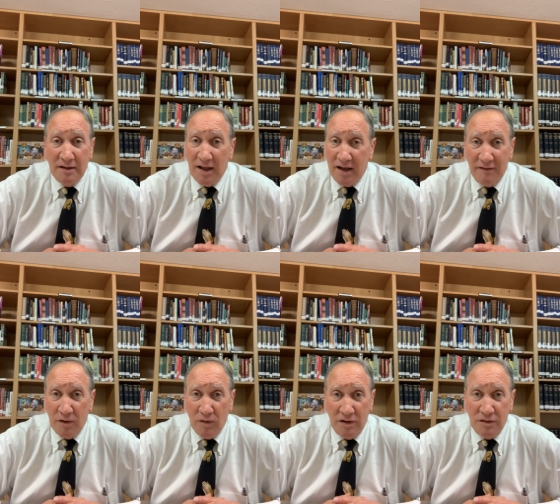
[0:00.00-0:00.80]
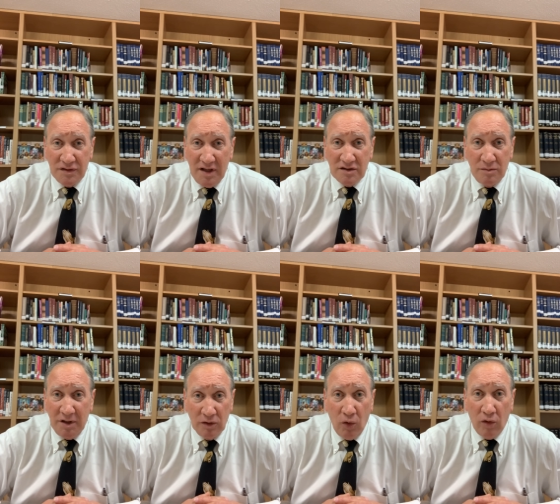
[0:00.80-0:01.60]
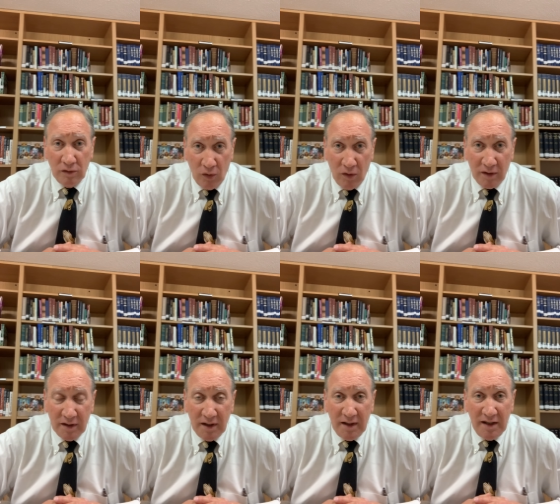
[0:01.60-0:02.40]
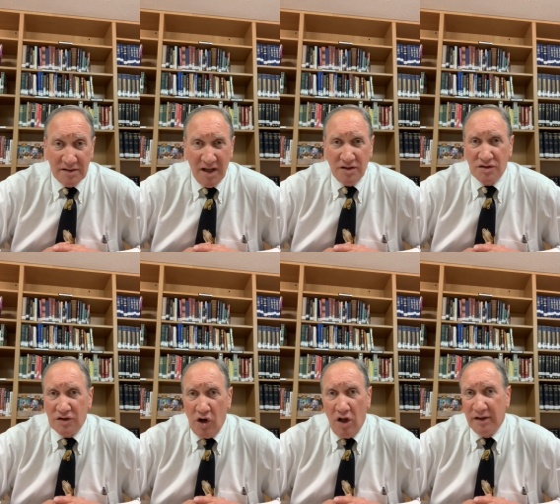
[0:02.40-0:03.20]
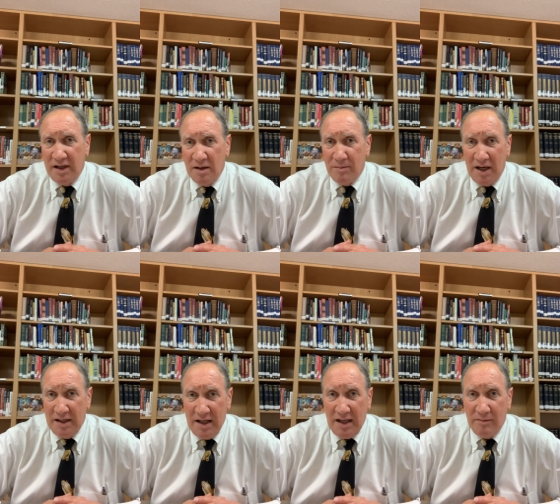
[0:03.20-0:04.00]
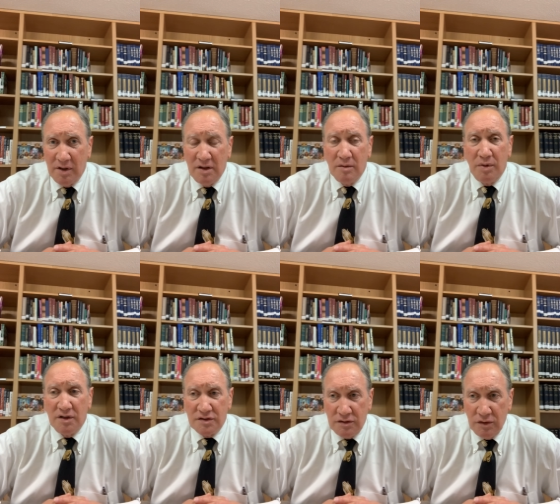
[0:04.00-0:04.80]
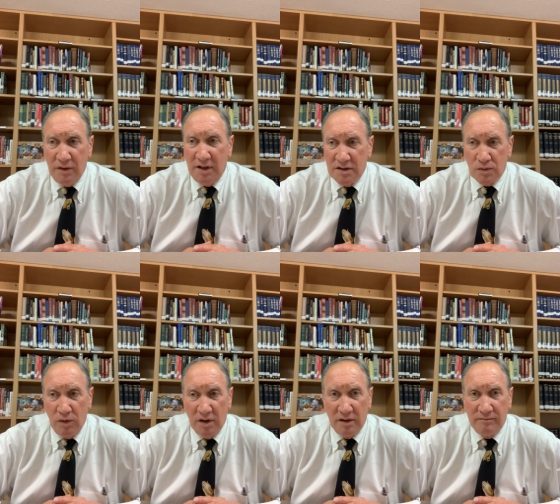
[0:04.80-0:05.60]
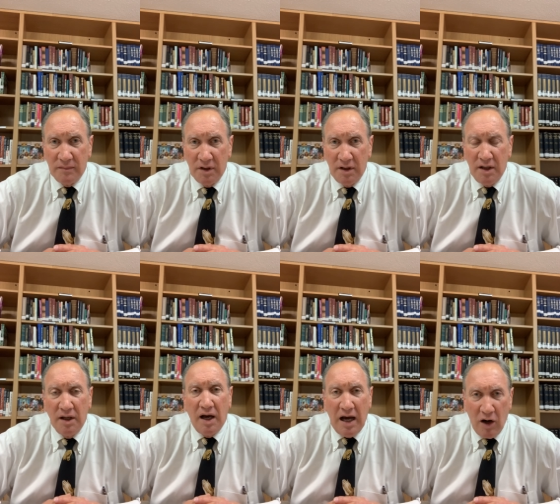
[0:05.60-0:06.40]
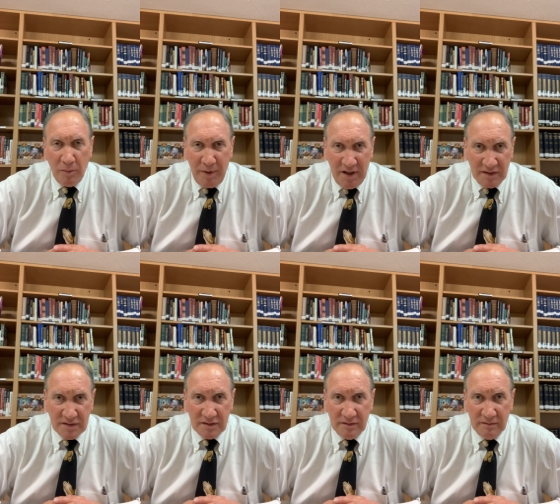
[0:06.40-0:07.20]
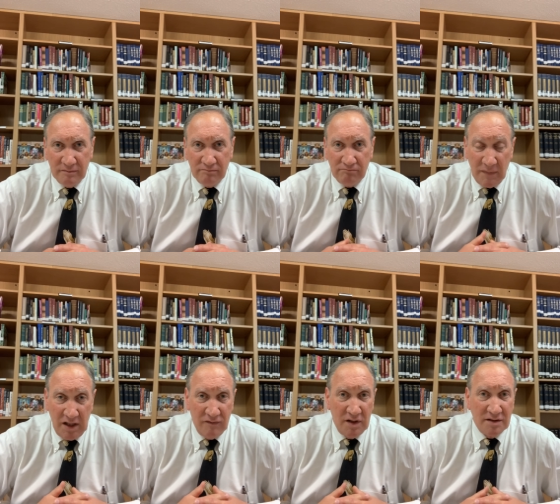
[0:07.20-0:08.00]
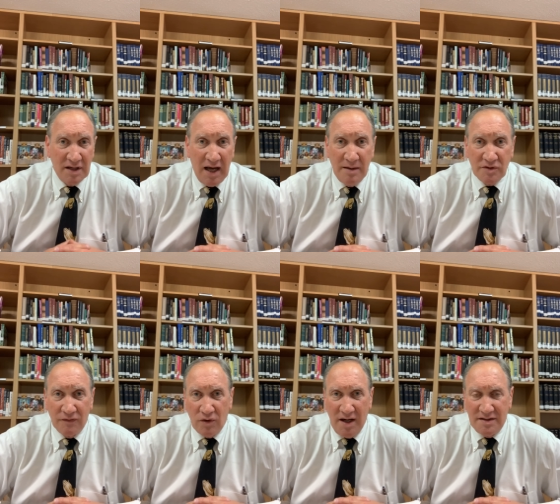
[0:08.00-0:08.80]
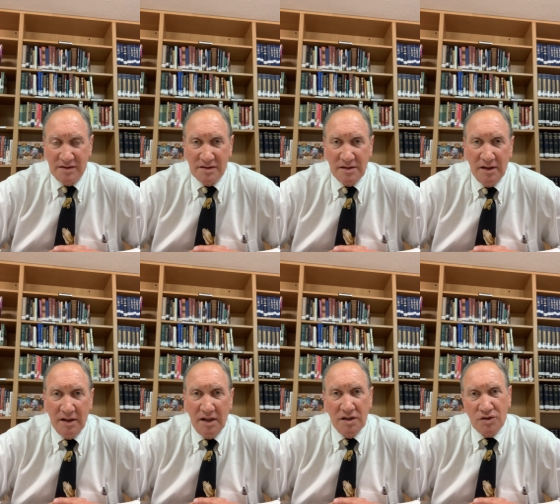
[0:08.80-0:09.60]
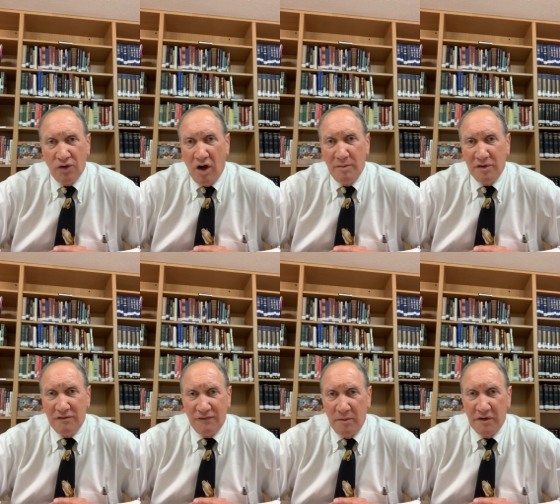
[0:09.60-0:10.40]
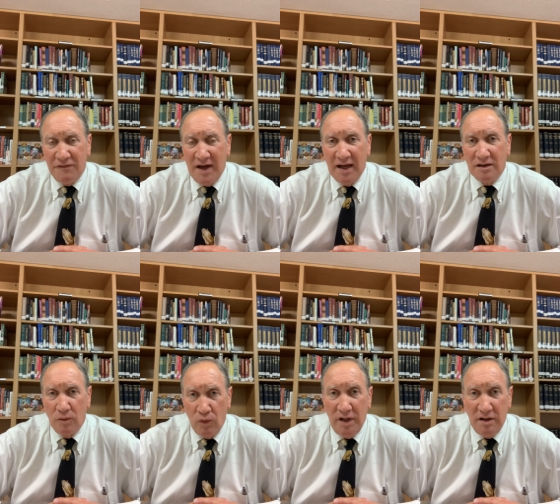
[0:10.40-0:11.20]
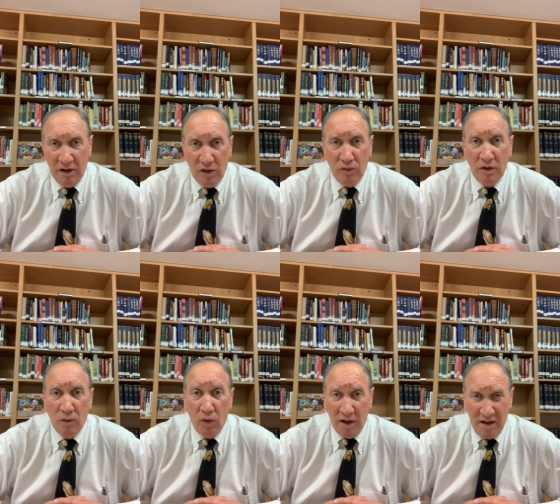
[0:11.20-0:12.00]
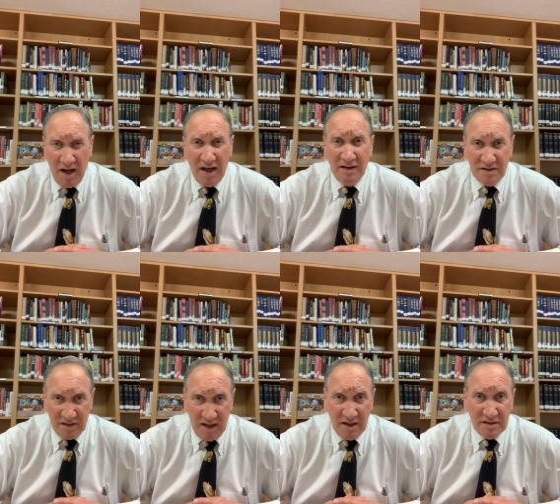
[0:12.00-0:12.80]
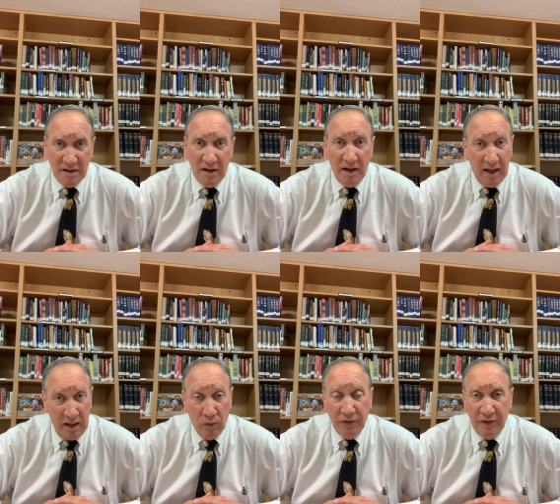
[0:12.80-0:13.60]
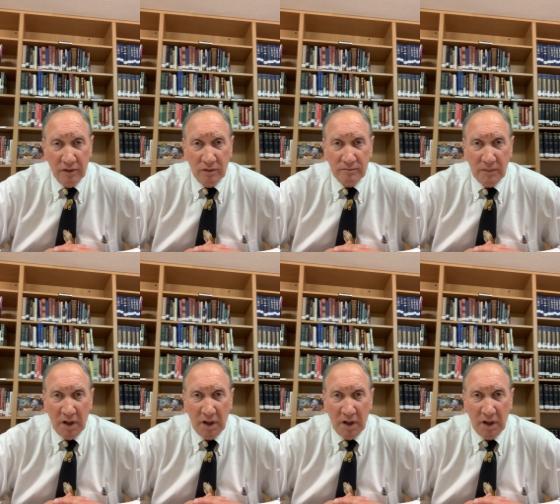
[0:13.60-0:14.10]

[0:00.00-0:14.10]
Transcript: not everyone who says to me, Lord, Lord, it's not just calling him by name, but it's doing his will. Our peace, even in times of crisis, is drawn from the fact that we know what God says he will do.